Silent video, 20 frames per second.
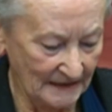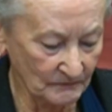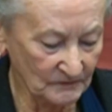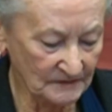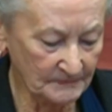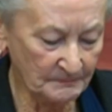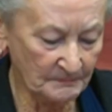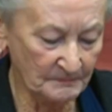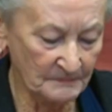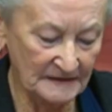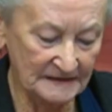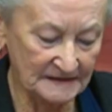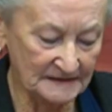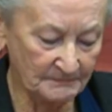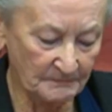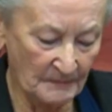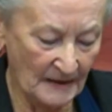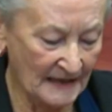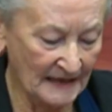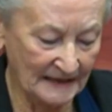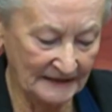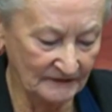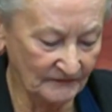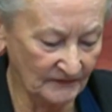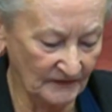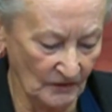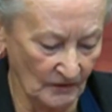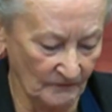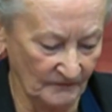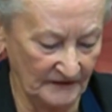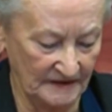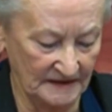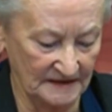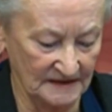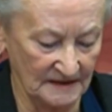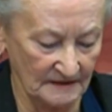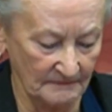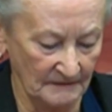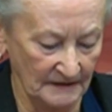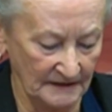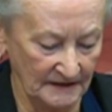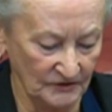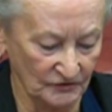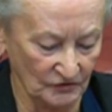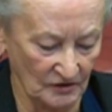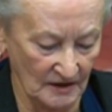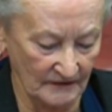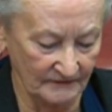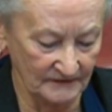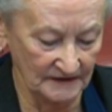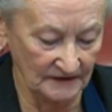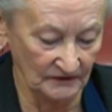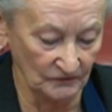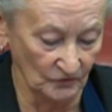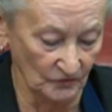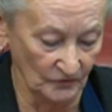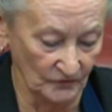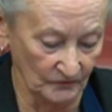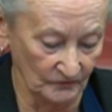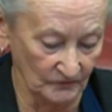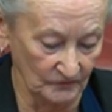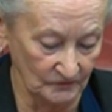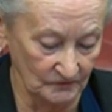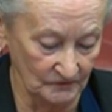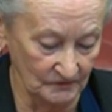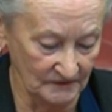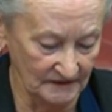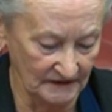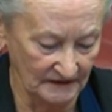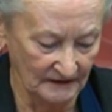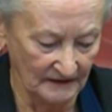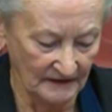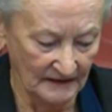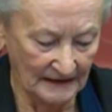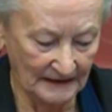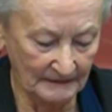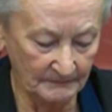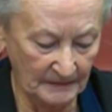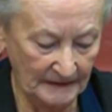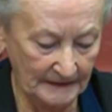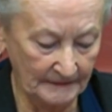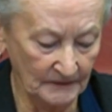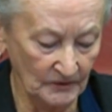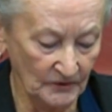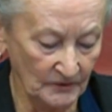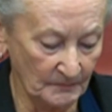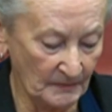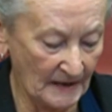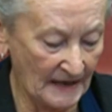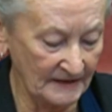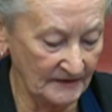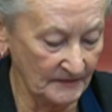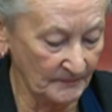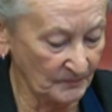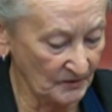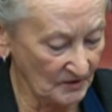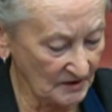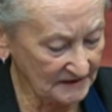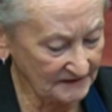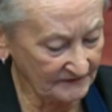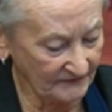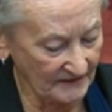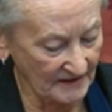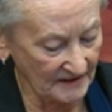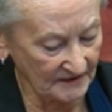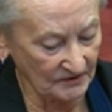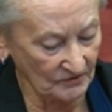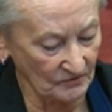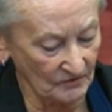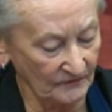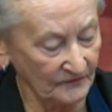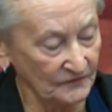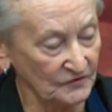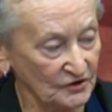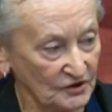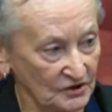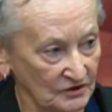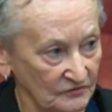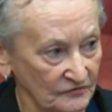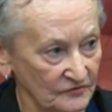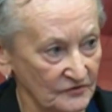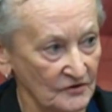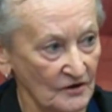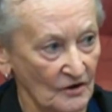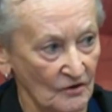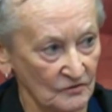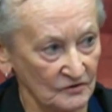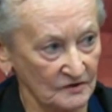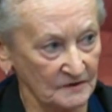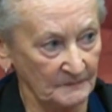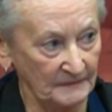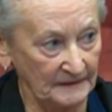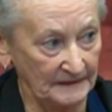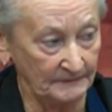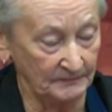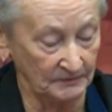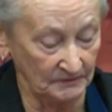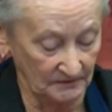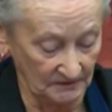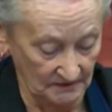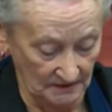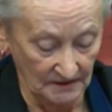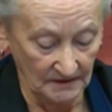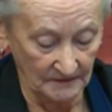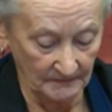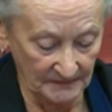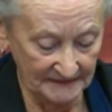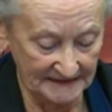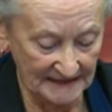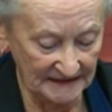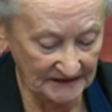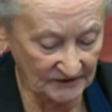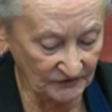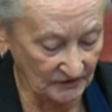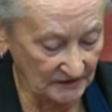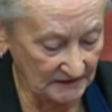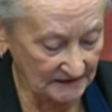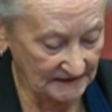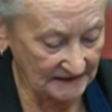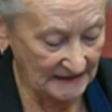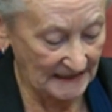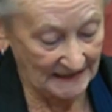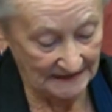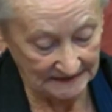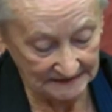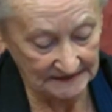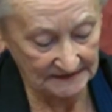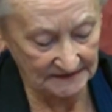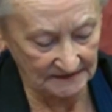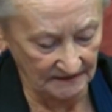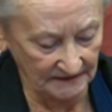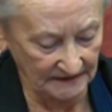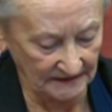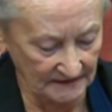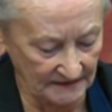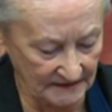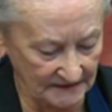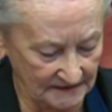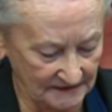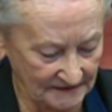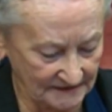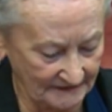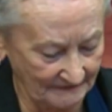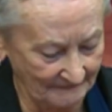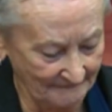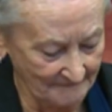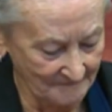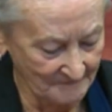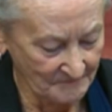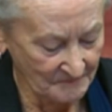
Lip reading: It's painfully obvious that many drivers ignore the rules, and people who pay the price for that are often children, older people, pedestrians and cyclists.